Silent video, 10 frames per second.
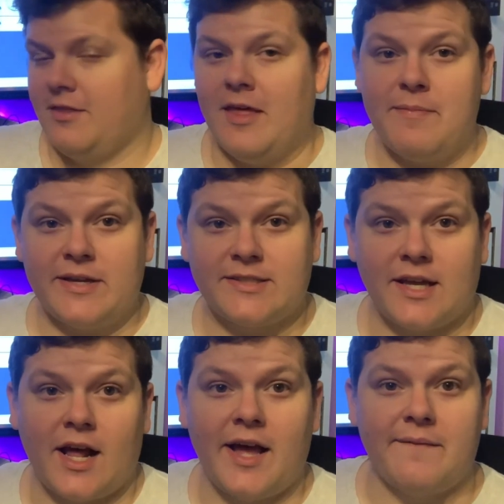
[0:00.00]
That being
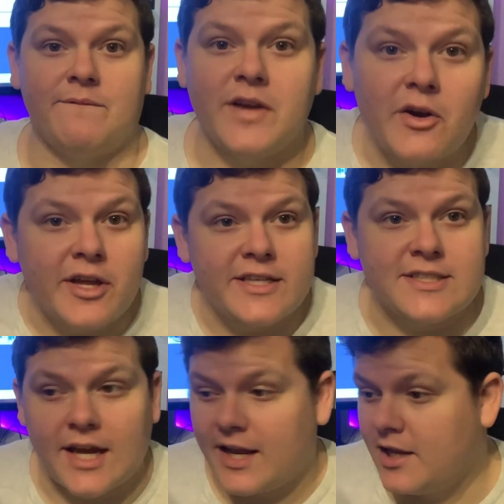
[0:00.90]
said, I am very
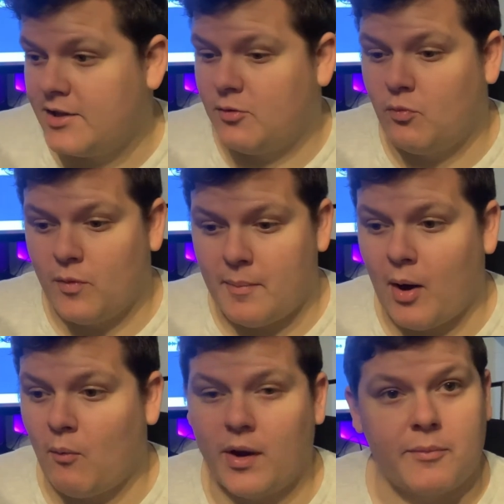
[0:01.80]
excited
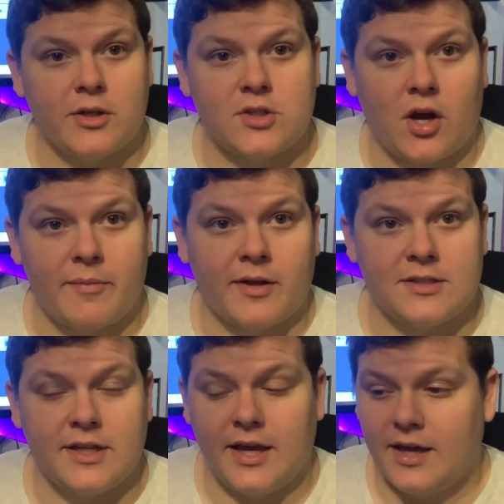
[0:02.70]
about what I'm going to talk about
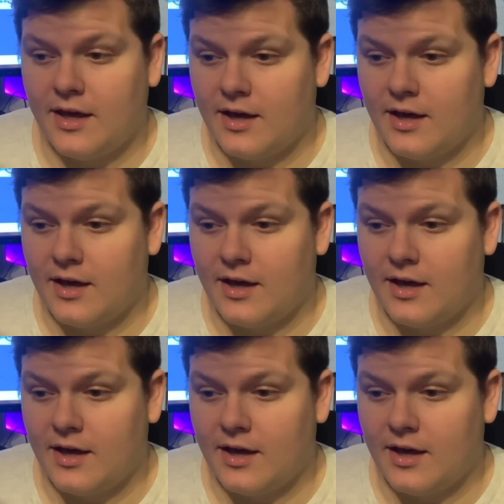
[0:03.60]
today.